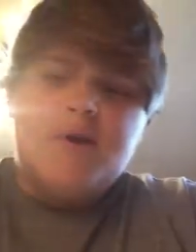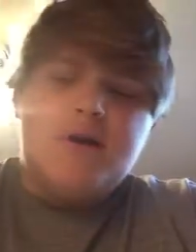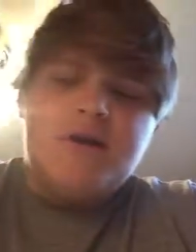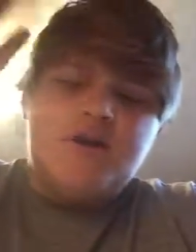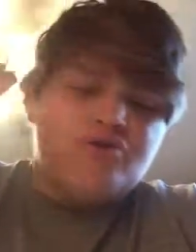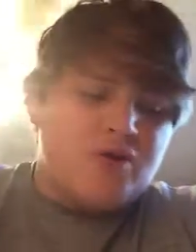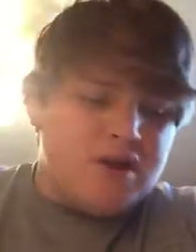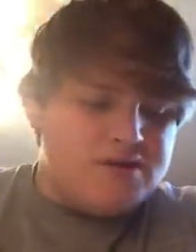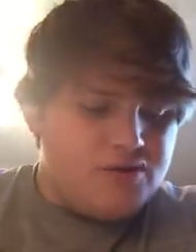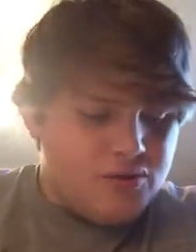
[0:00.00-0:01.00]
But and you're
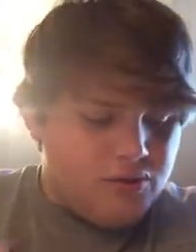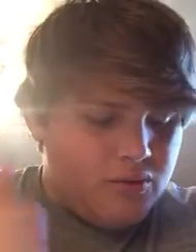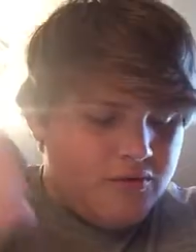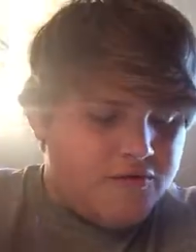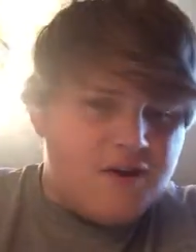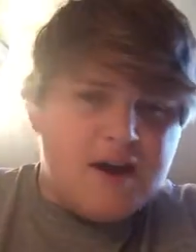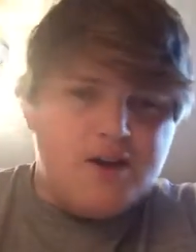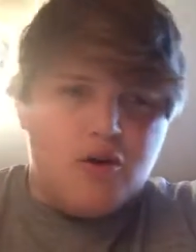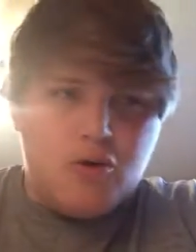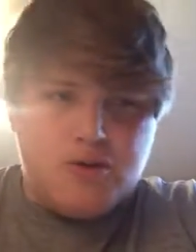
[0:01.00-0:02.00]
trying to
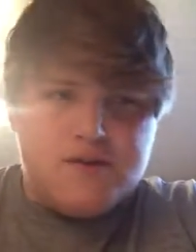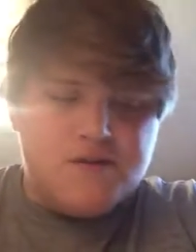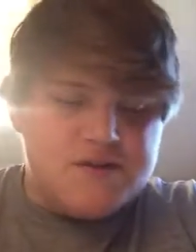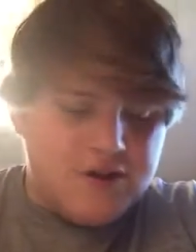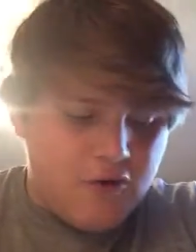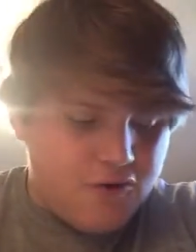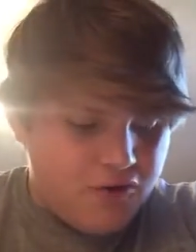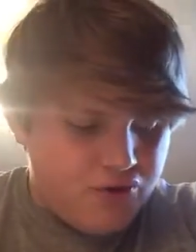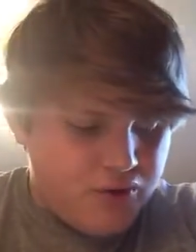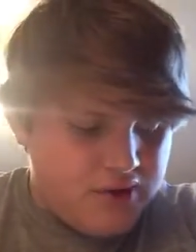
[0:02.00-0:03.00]
find a wholeness of self,
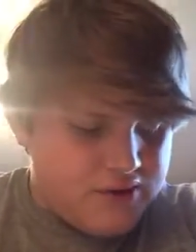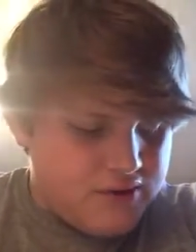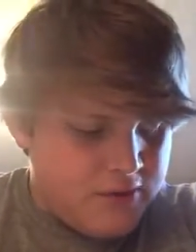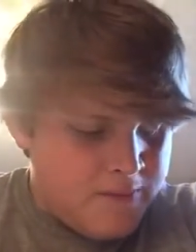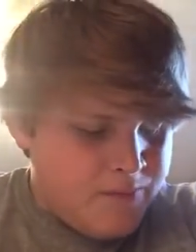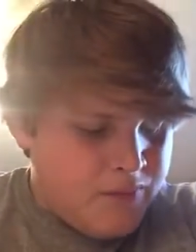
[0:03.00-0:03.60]
and you're trying to